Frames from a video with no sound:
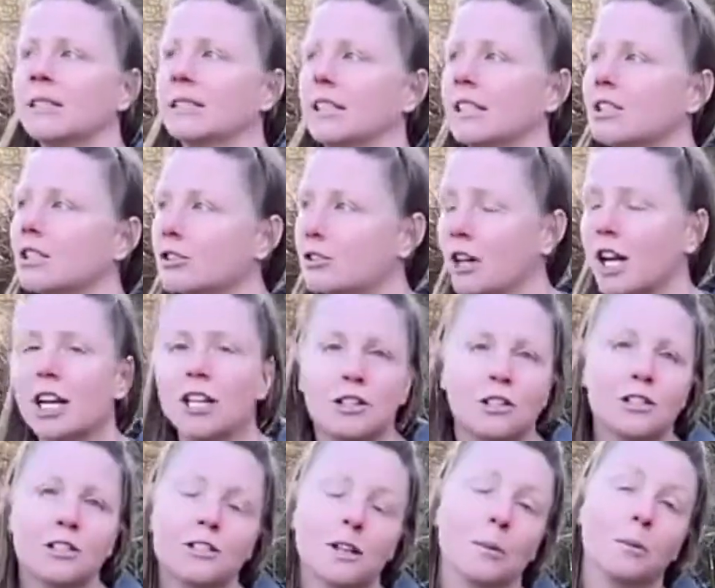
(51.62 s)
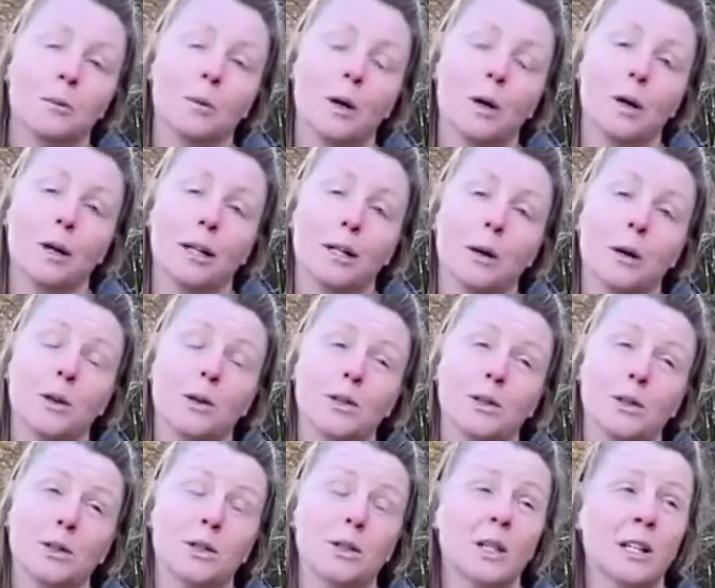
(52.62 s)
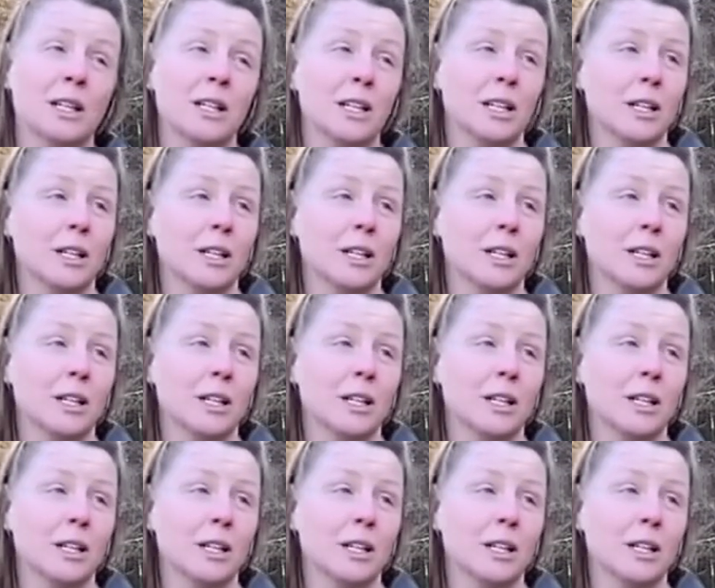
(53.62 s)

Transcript: de-stress you somewhat, and also